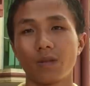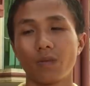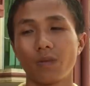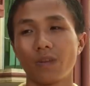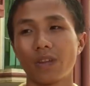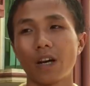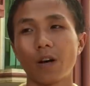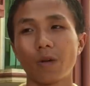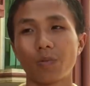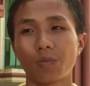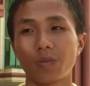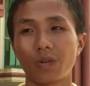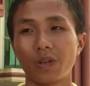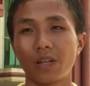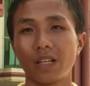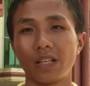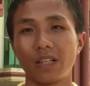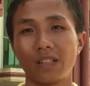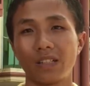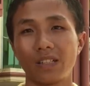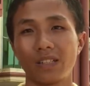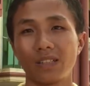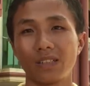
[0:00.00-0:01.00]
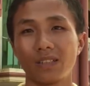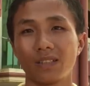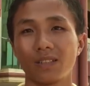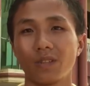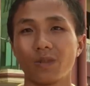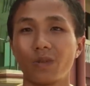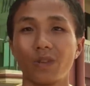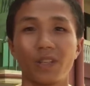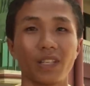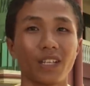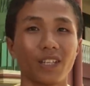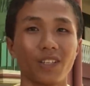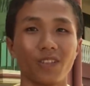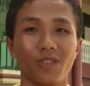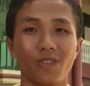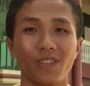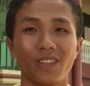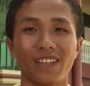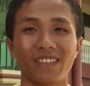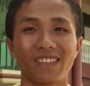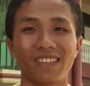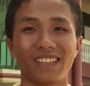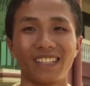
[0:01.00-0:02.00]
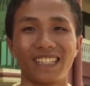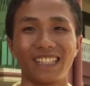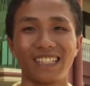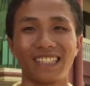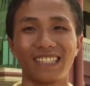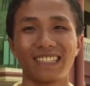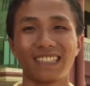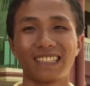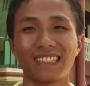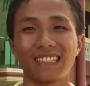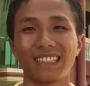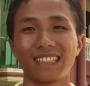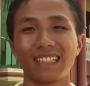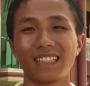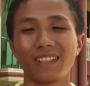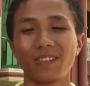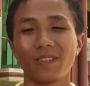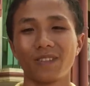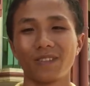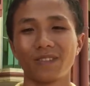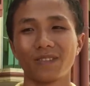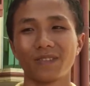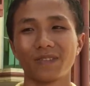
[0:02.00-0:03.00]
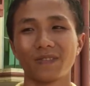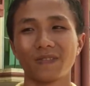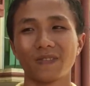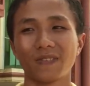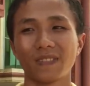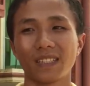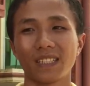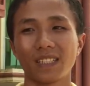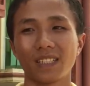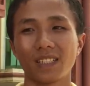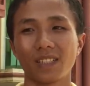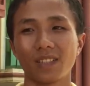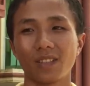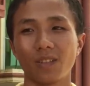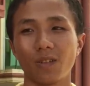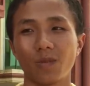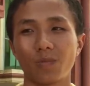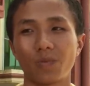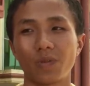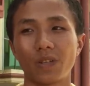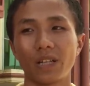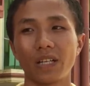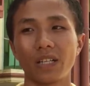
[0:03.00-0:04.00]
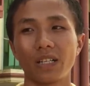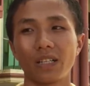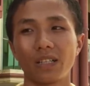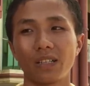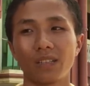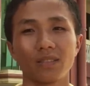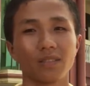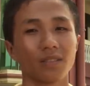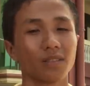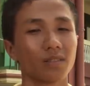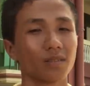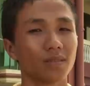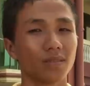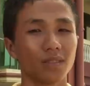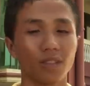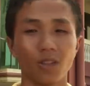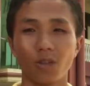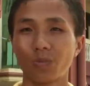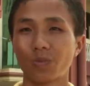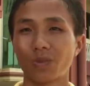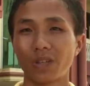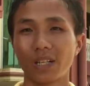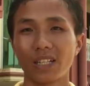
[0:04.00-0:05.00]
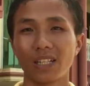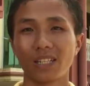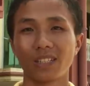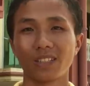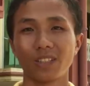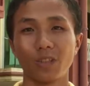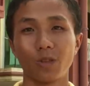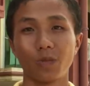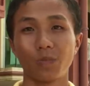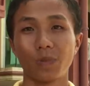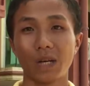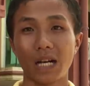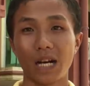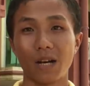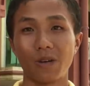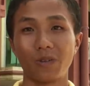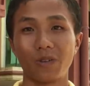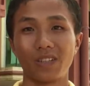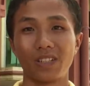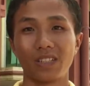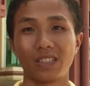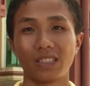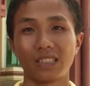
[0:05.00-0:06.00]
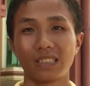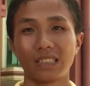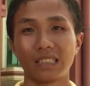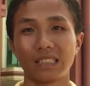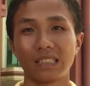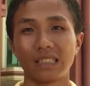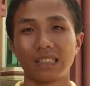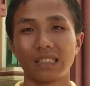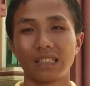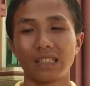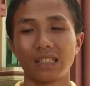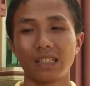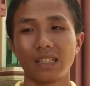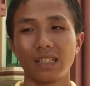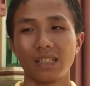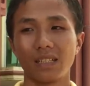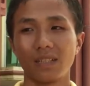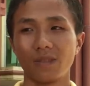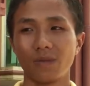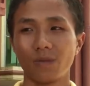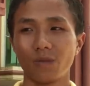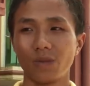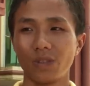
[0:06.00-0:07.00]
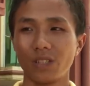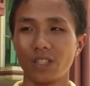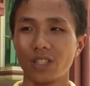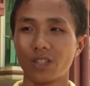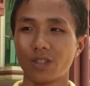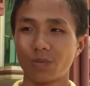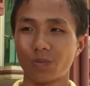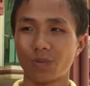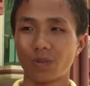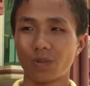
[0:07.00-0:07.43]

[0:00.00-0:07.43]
Without prayer, we can do nothing. So prayer, no prayer, no power. We need to